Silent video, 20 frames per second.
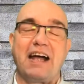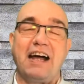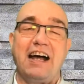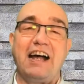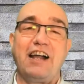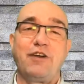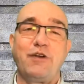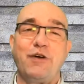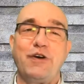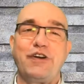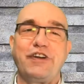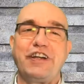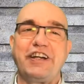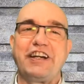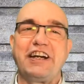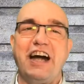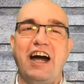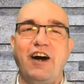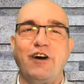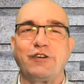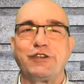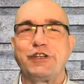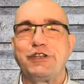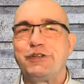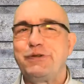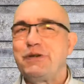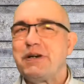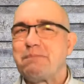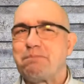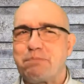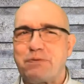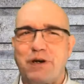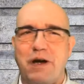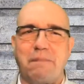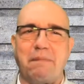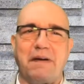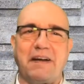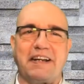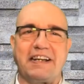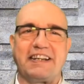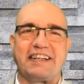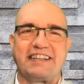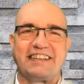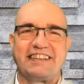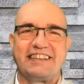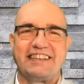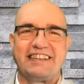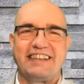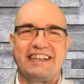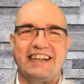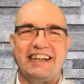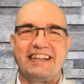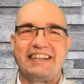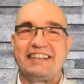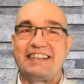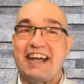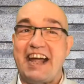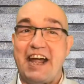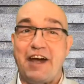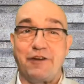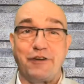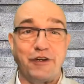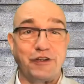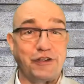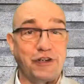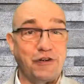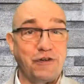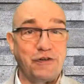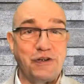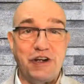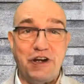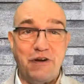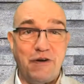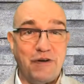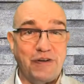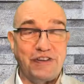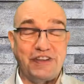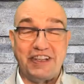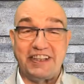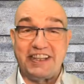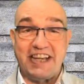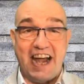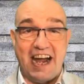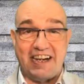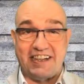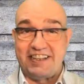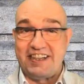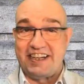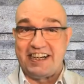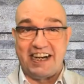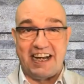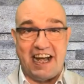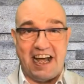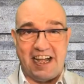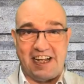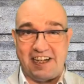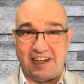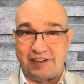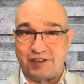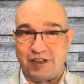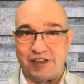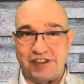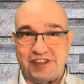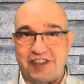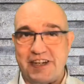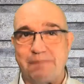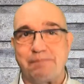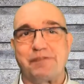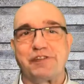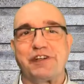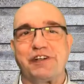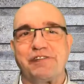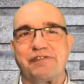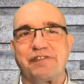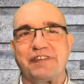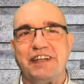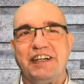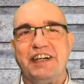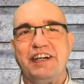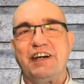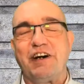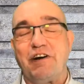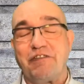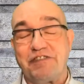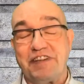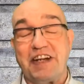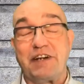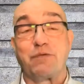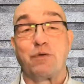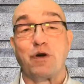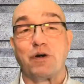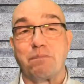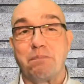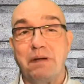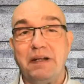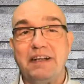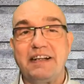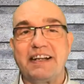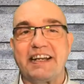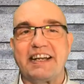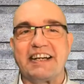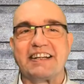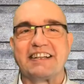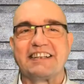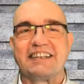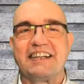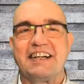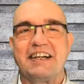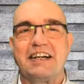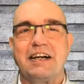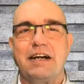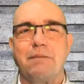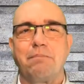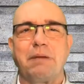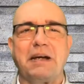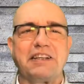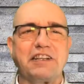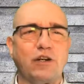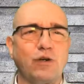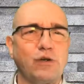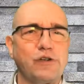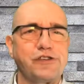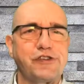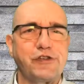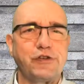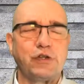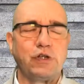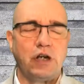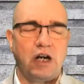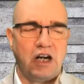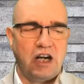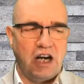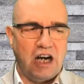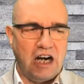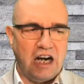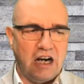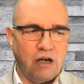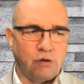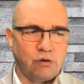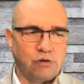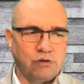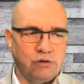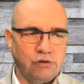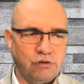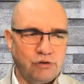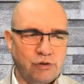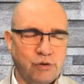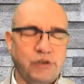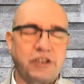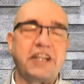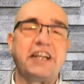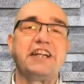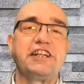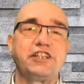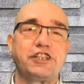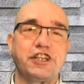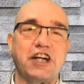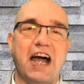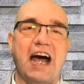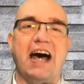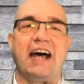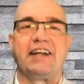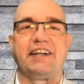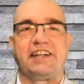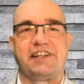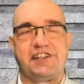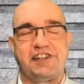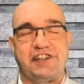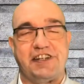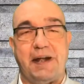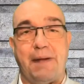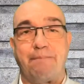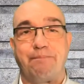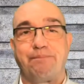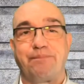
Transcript: are learning how to do it properly. And they are not only learn the technical concepts of network building, but also how to teach others.